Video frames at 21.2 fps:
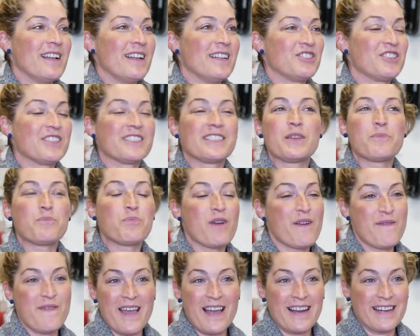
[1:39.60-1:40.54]
just the
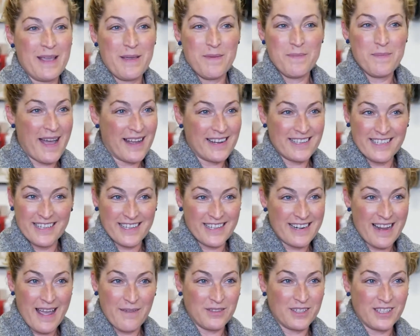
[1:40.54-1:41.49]
profound impact it
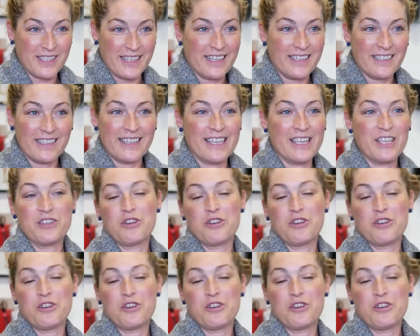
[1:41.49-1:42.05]
can have clinically.